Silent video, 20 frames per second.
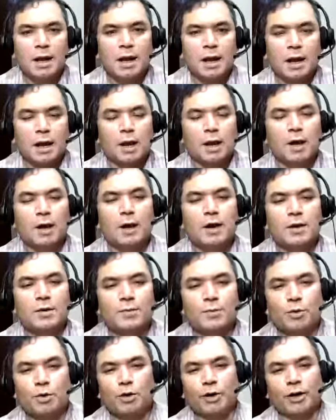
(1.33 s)
Good
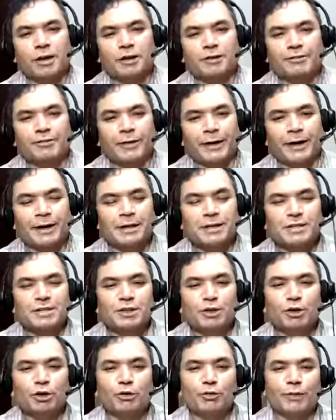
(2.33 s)
morning, friends.
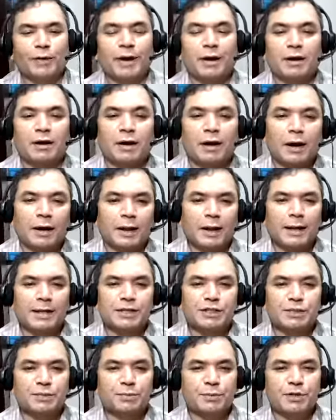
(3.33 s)
Your friend
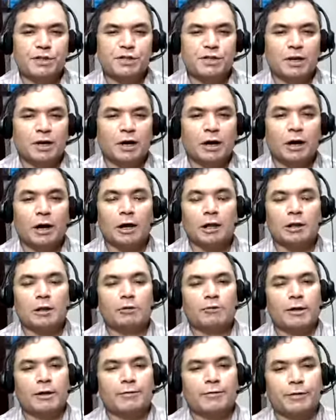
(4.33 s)
Rakesh Mishra, all the
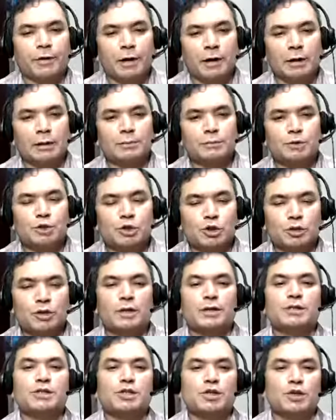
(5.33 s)
way from
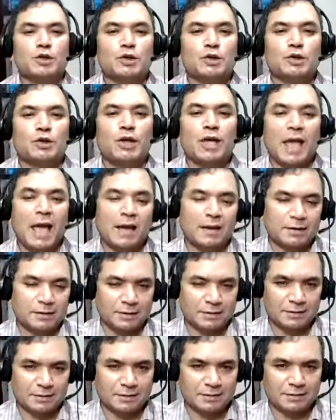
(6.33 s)
Toronto,
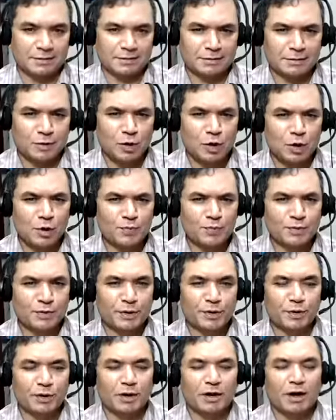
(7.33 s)
Canada. Hope
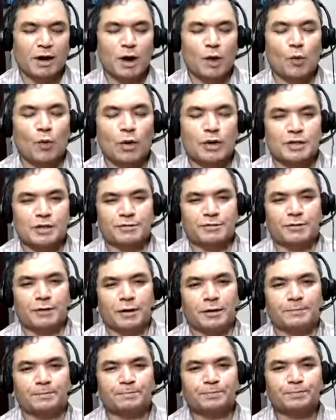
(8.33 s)
you are wonderful.
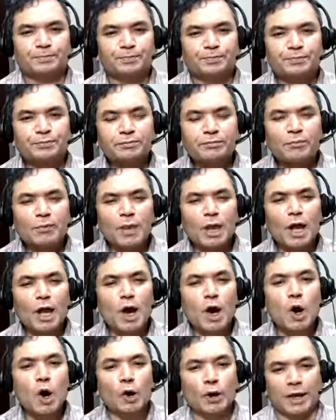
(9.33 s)

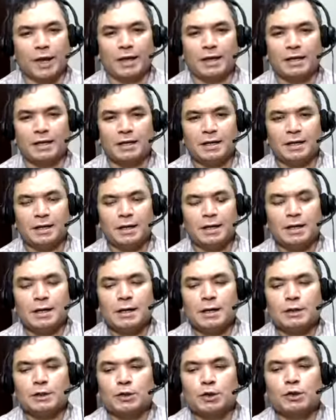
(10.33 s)
Okay,
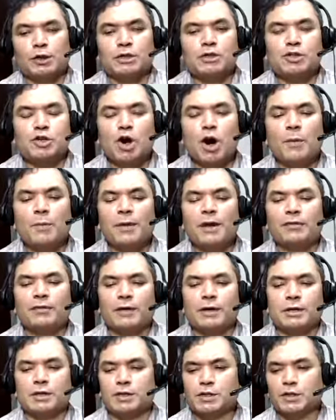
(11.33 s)
so the topic
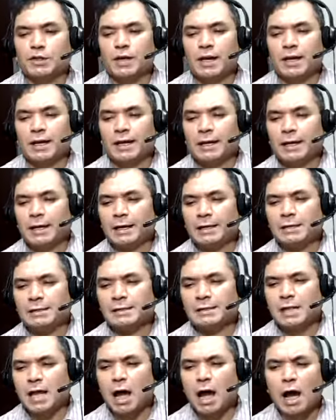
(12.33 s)
for today
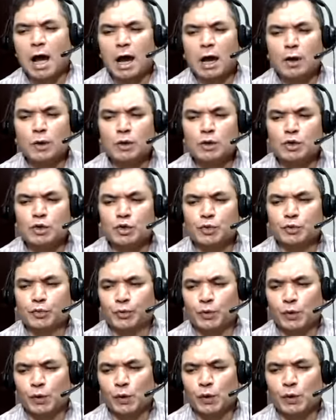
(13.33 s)
is how to
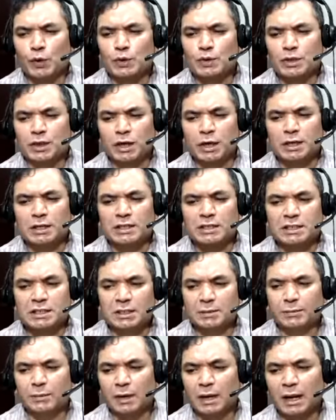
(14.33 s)
force or
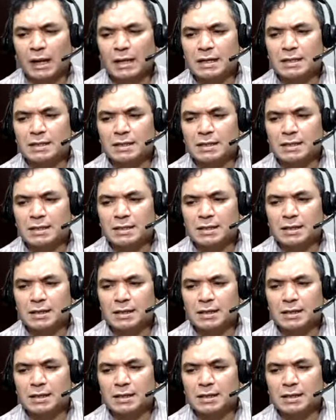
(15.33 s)
simulate